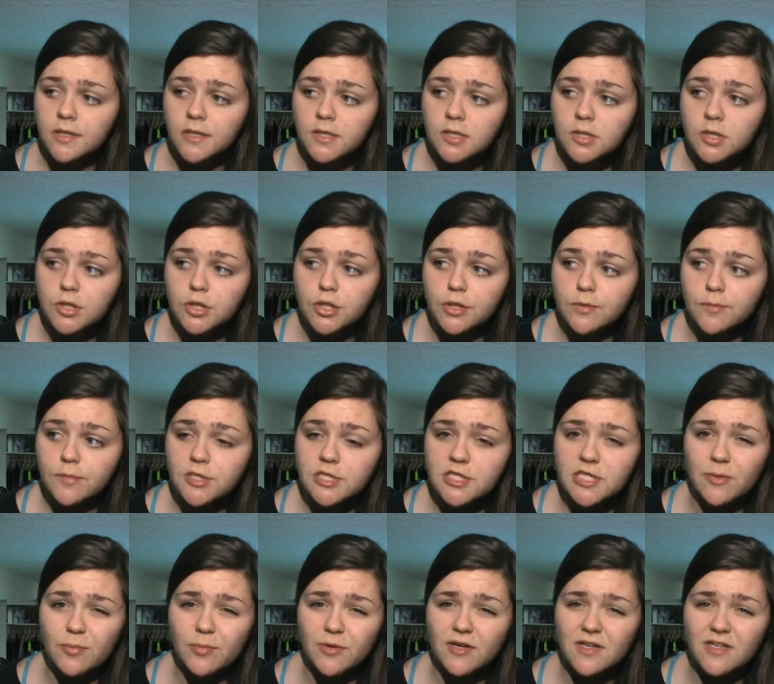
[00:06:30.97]
It's German
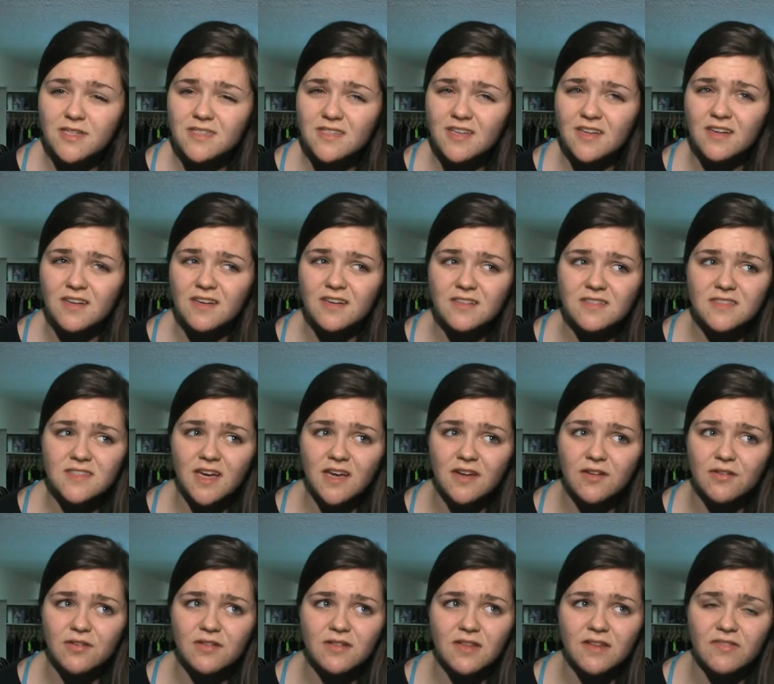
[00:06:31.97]
Shepherd. He's, like, 10
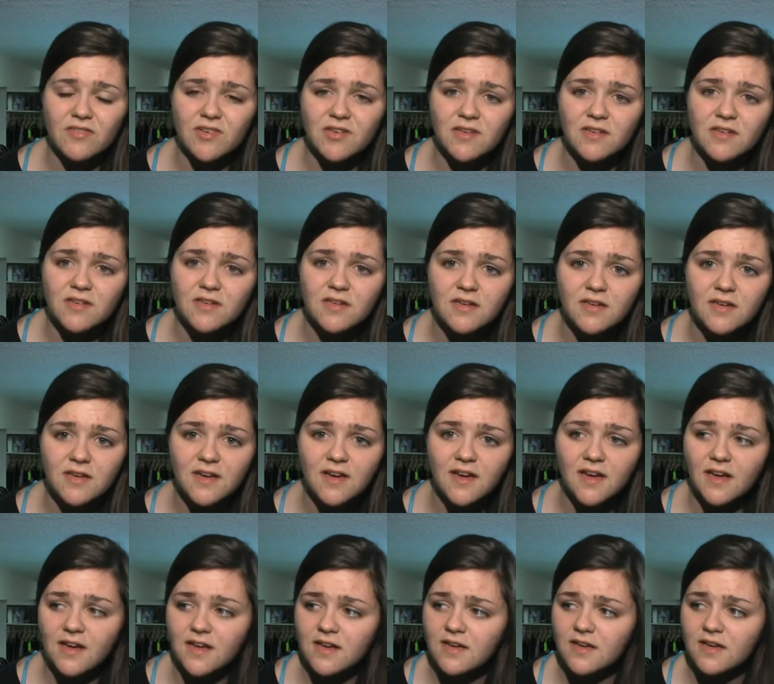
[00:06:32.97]
or 11.
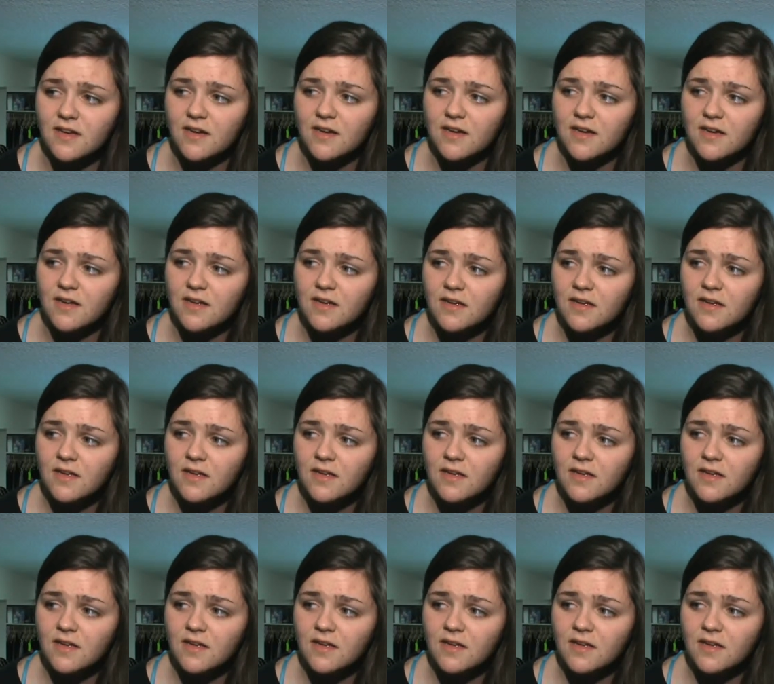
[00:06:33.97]
And, uh,